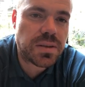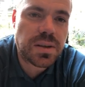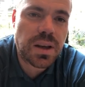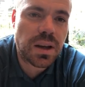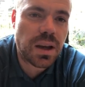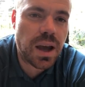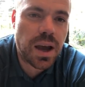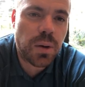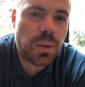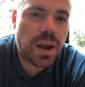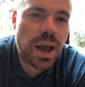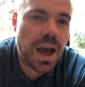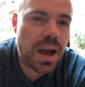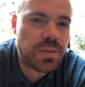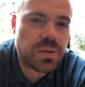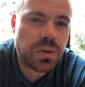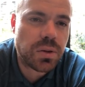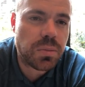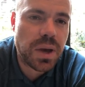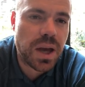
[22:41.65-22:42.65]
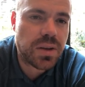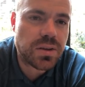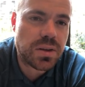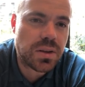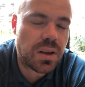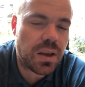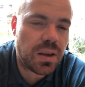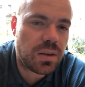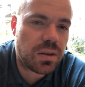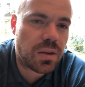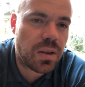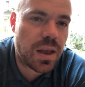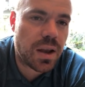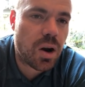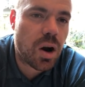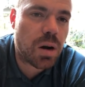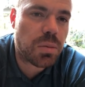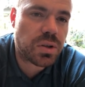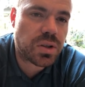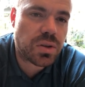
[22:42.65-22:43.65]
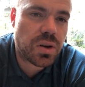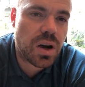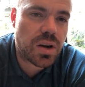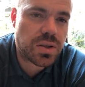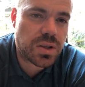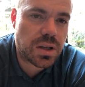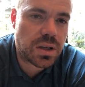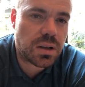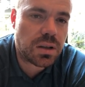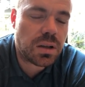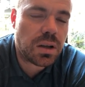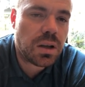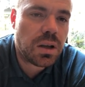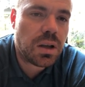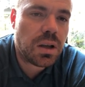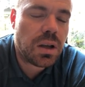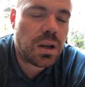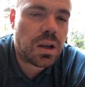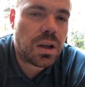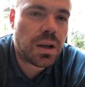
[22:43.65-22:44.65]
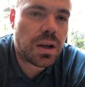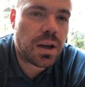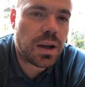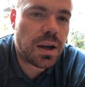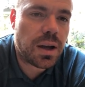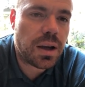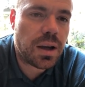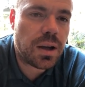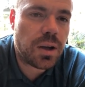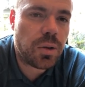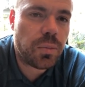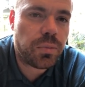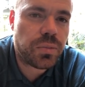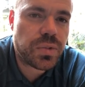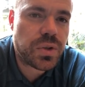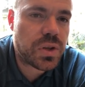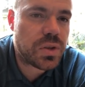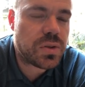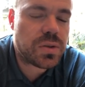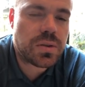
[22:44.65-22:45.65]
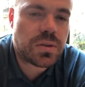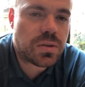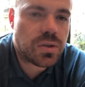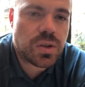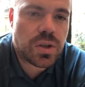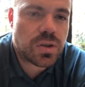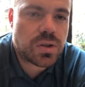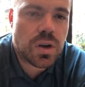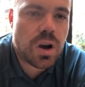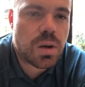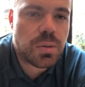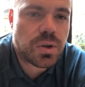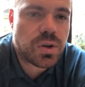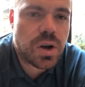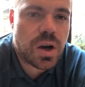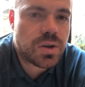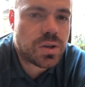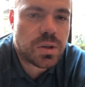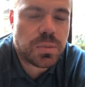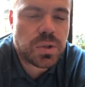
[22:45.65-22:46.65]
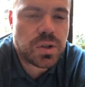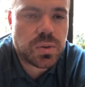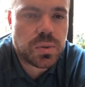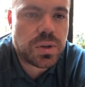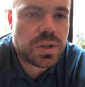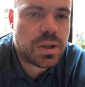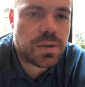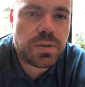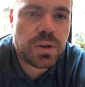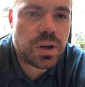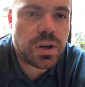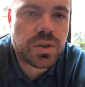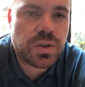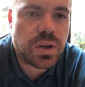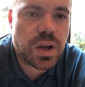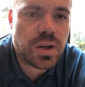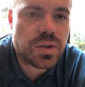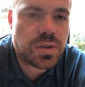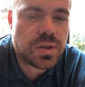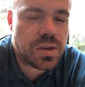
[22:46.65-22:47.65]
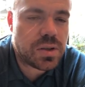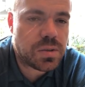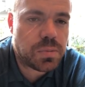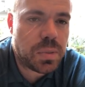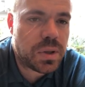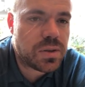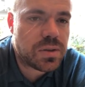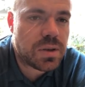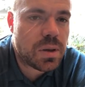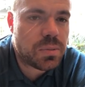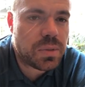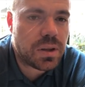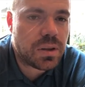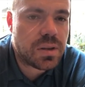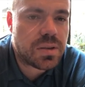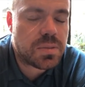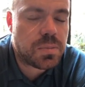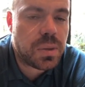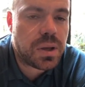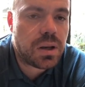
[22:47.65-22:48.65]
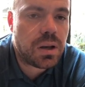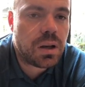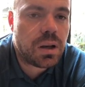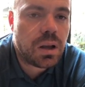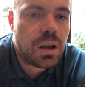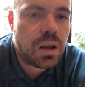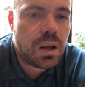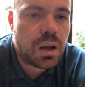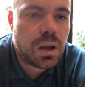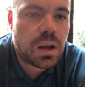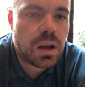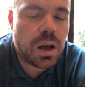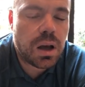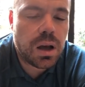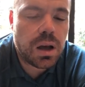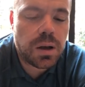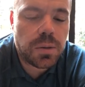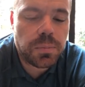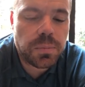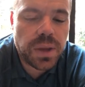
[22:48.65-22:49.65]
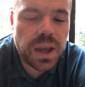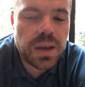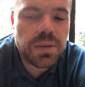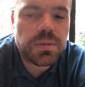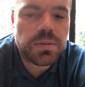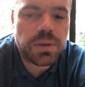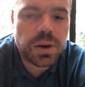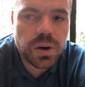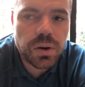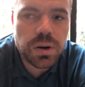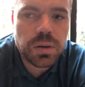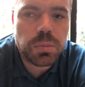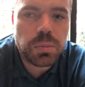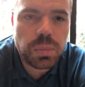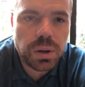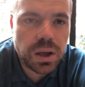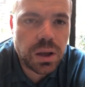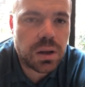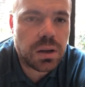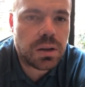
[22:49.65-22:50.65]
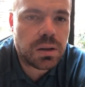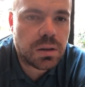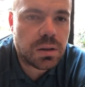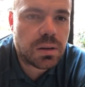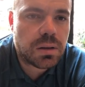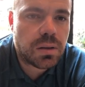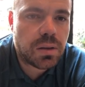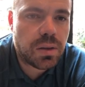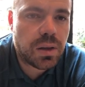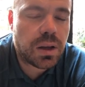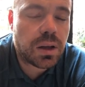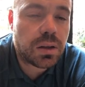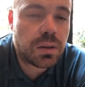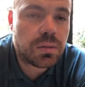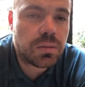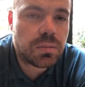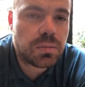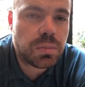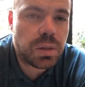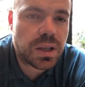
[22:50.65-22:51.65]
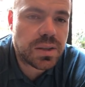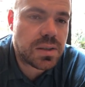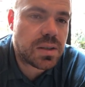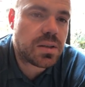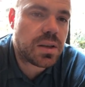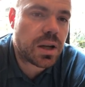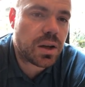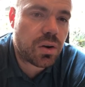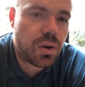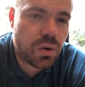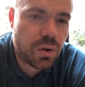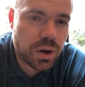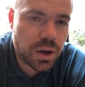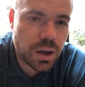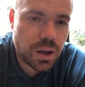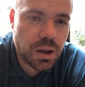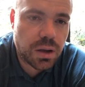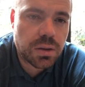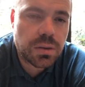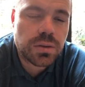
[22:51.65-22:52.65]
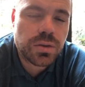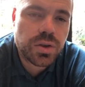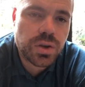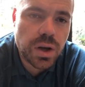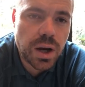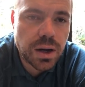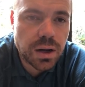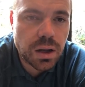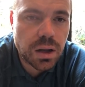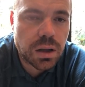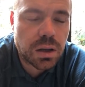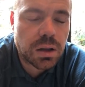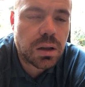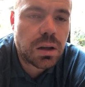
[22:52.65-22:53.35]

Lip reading: Like I would have to imagine that arbitraging, just arbitraging between different exchanges has been something that's been a very big thing in places like Korea, China,